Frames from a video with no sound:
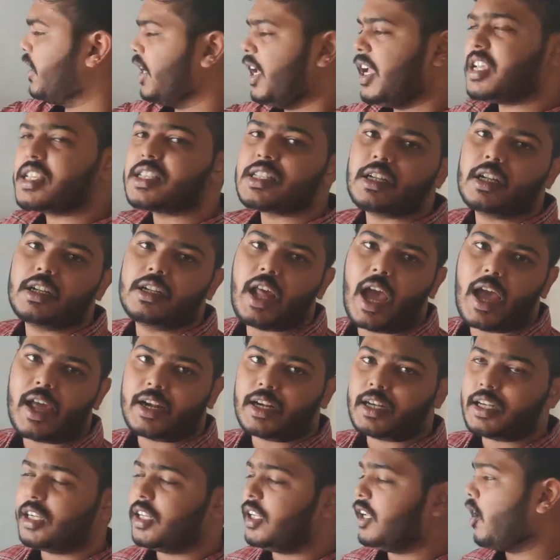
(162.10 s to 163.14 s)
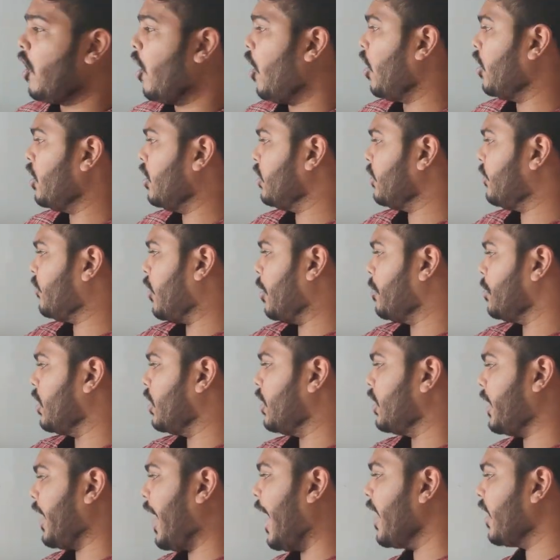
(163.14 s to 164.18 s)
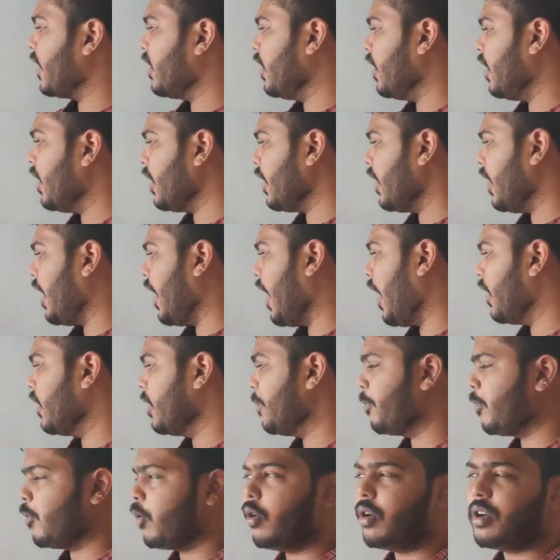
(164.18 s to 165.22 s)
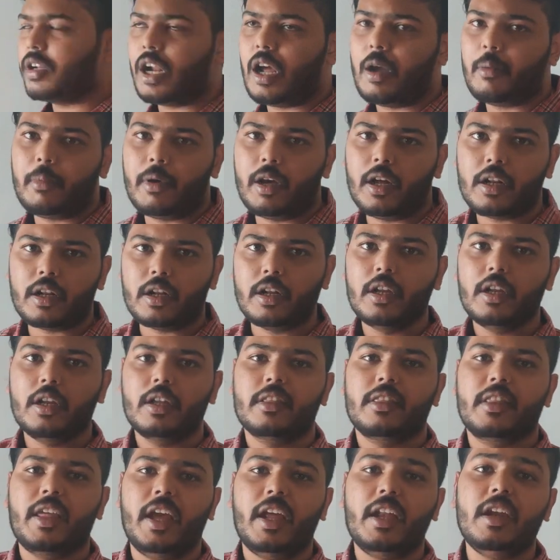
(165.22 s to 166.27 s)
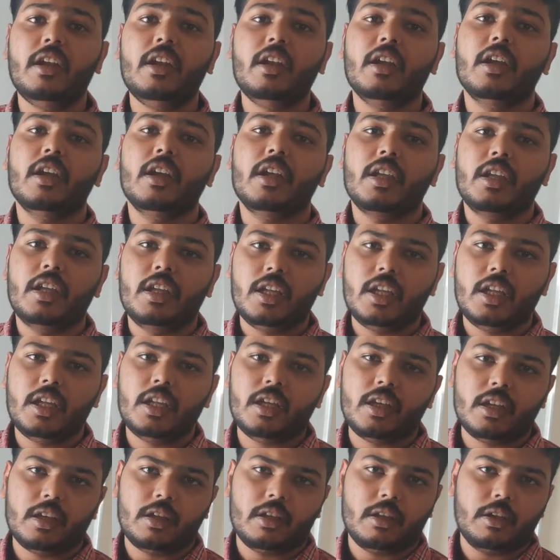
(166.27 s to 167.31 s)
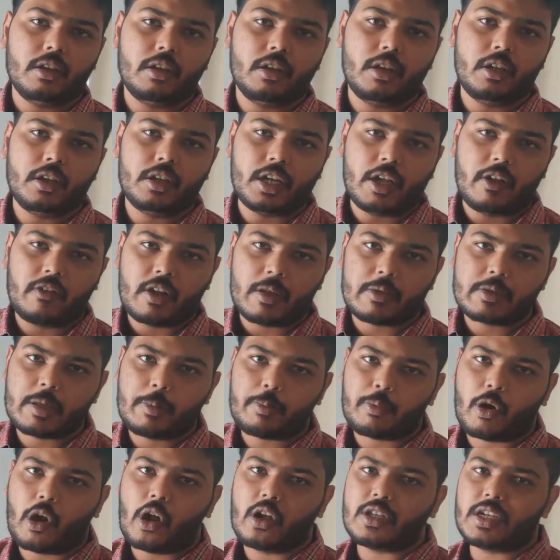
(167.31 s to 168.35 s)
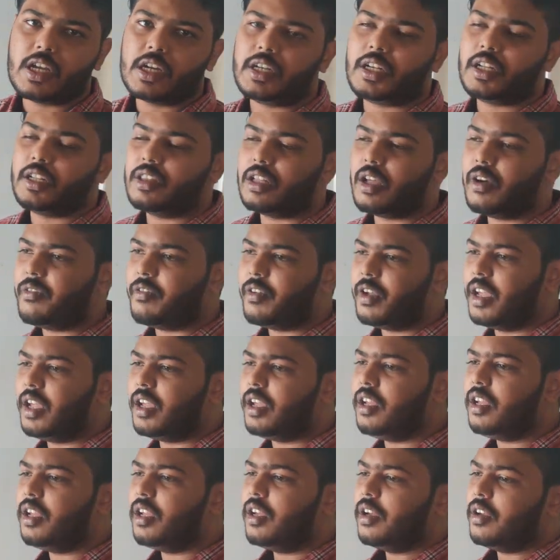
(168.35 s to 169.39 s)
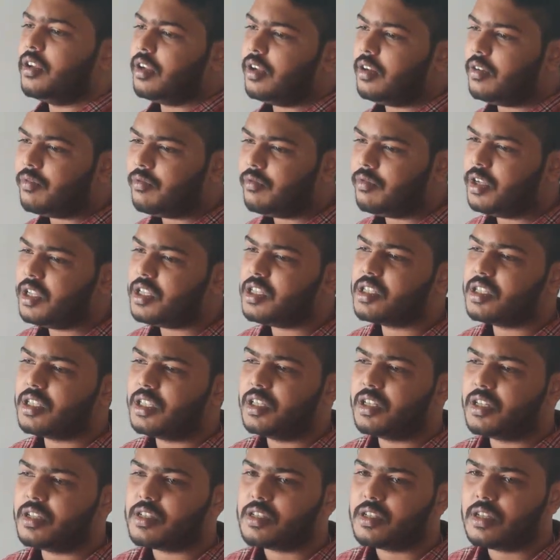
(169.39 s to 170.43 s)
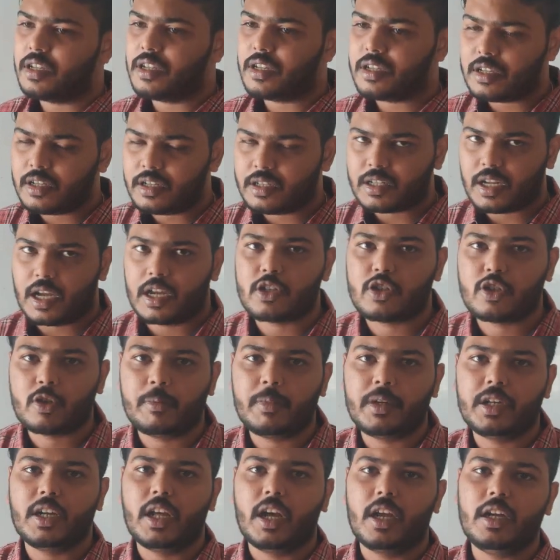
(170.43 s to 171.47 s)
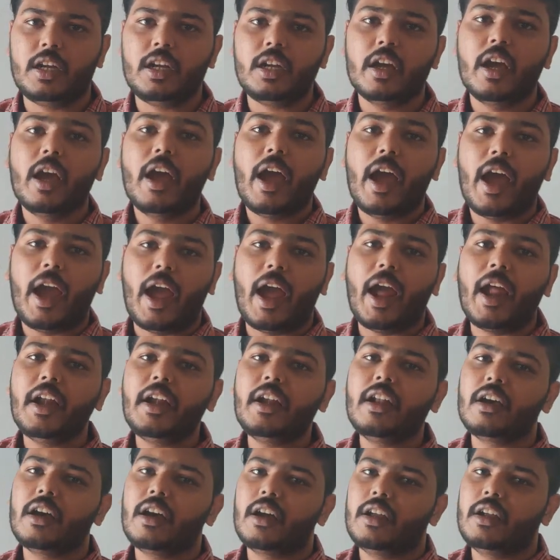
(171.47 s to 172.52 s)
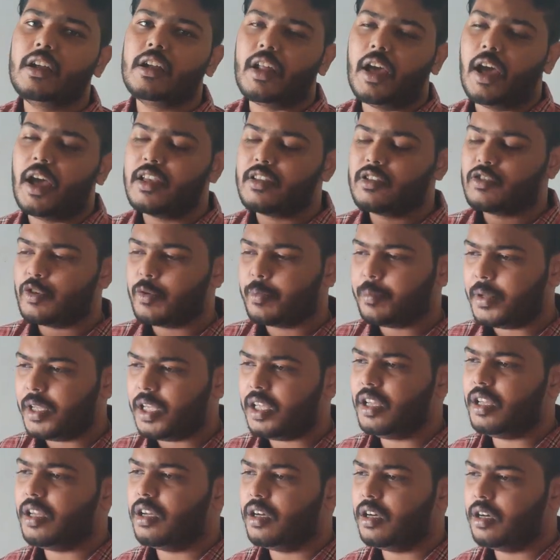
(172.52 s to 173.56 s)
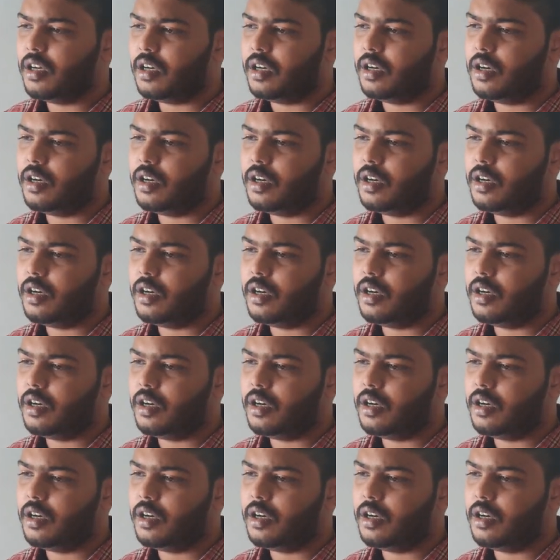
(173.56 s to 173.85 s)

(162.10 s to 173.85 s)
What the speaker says: takes directly orders from the tracker and the programmer. Then he develops the project in the way in which it has to be done, and it has to be